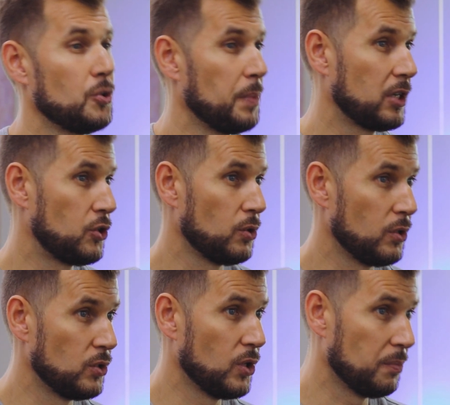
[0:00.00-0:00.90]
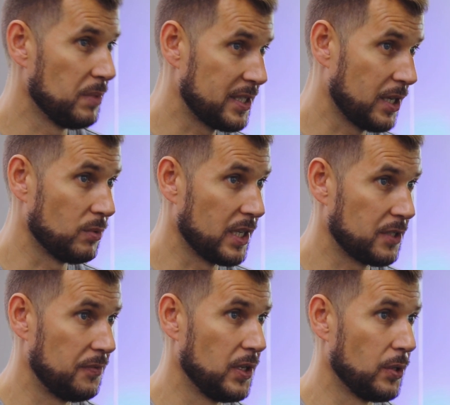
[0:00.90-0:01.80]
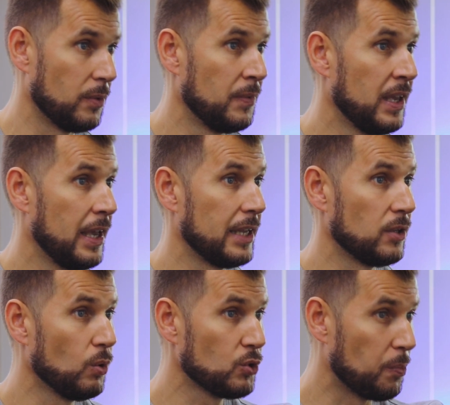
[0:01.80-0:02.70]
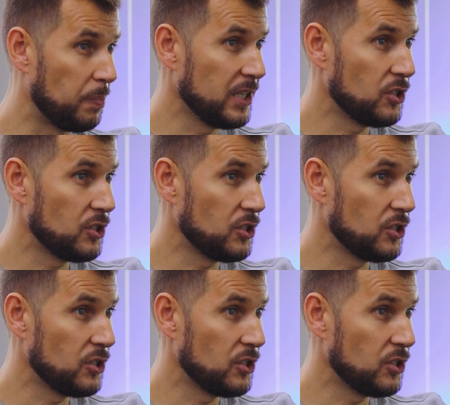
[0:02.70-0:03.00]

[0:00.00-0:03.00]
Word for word: to make sure you don't miss our next video. And also please